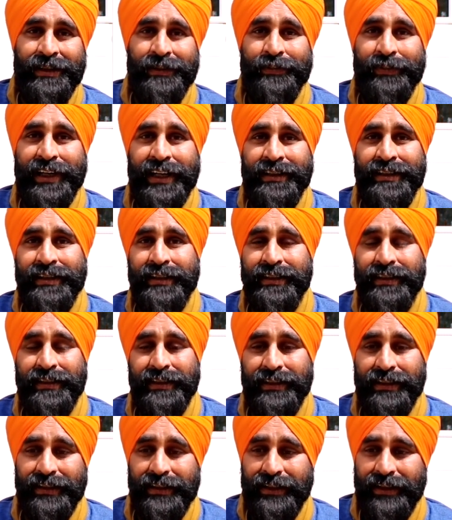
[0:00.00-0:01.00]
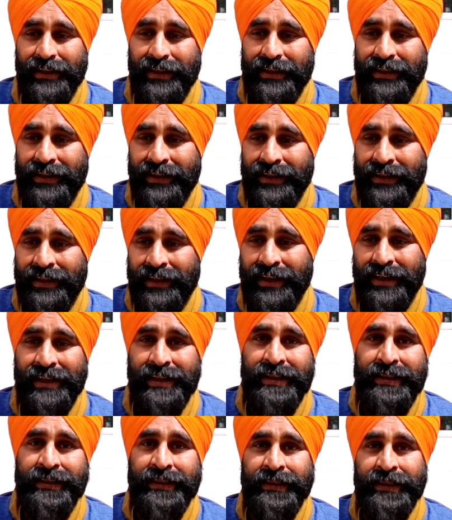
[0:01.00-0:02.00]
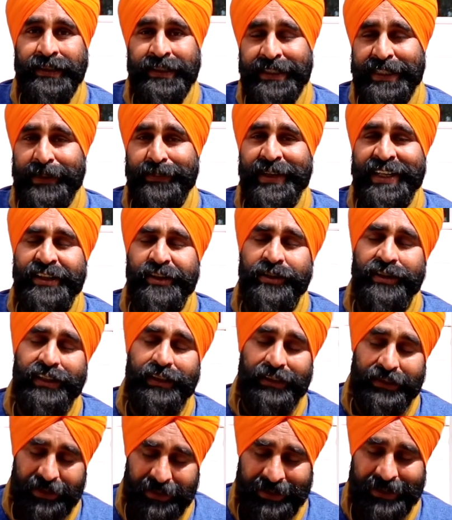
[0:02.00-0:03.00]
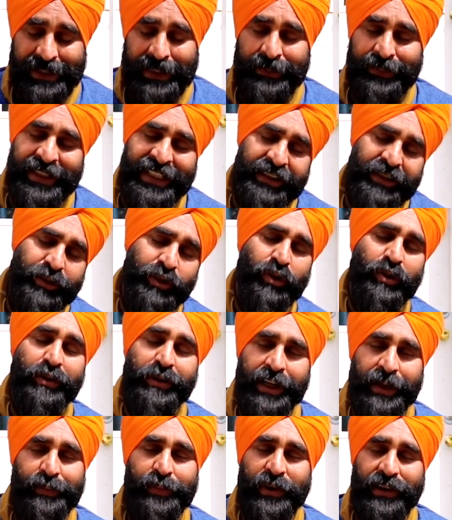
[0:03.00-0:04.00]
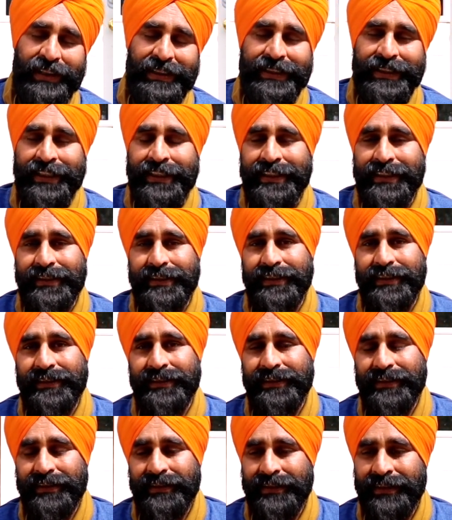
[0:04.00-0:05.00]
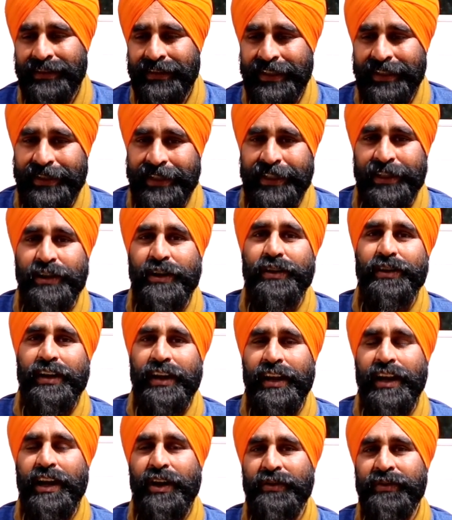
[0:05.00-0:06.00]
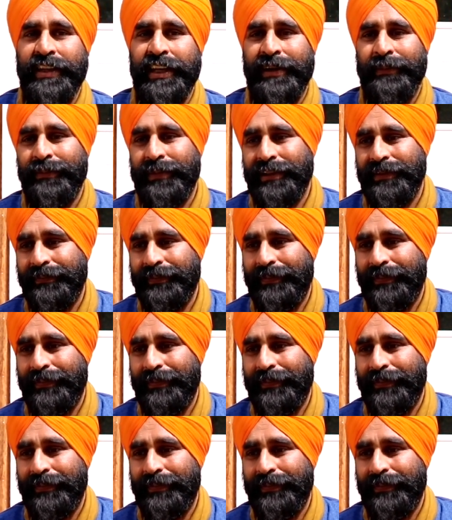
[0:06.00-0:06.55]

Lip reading: but our discriminatory policies, they did not allow them.